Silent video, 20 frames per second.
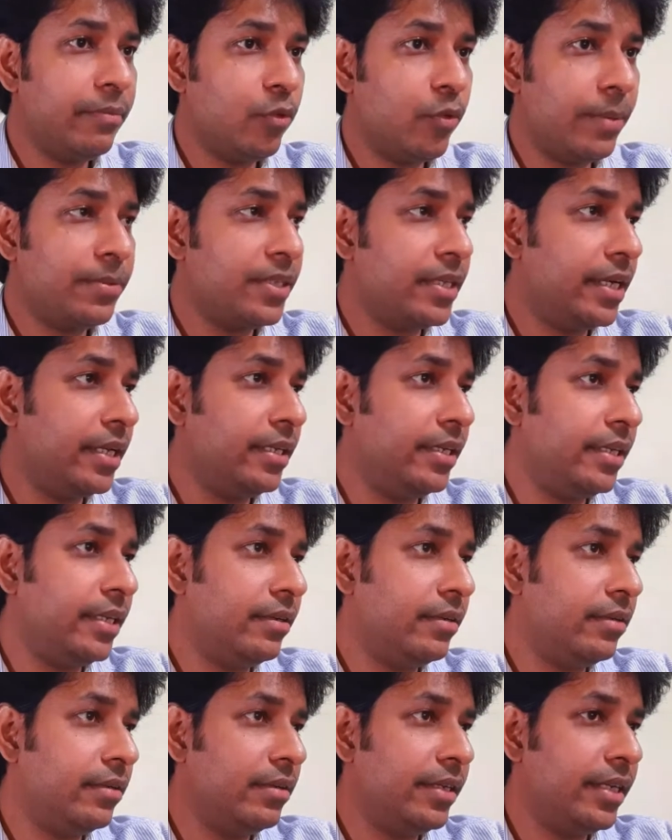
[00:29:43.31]
there
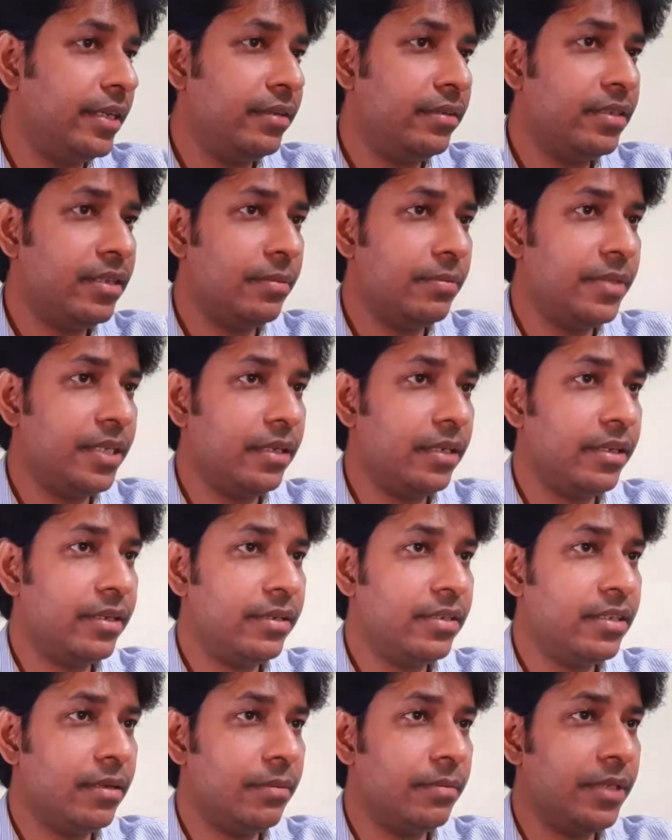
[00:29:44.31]
is
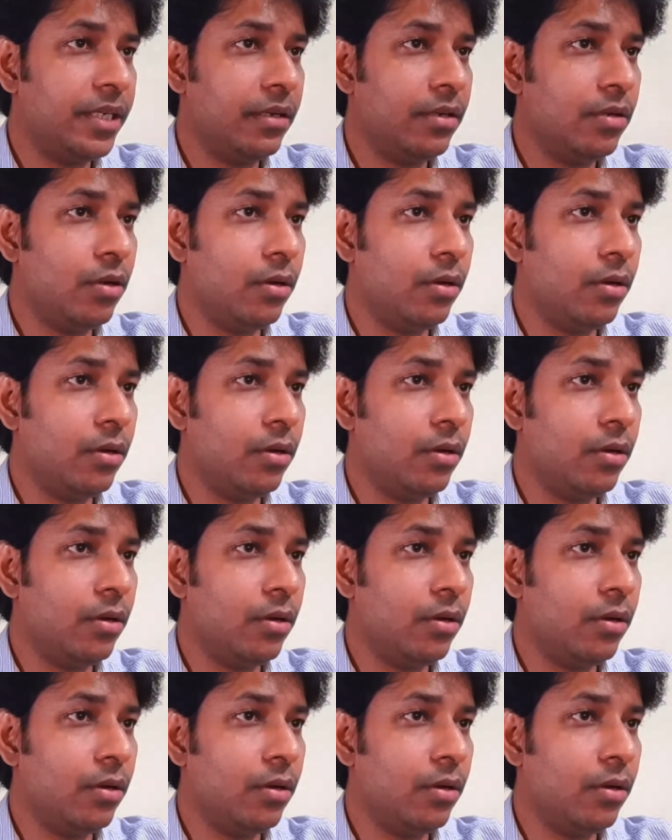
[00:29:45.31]
something called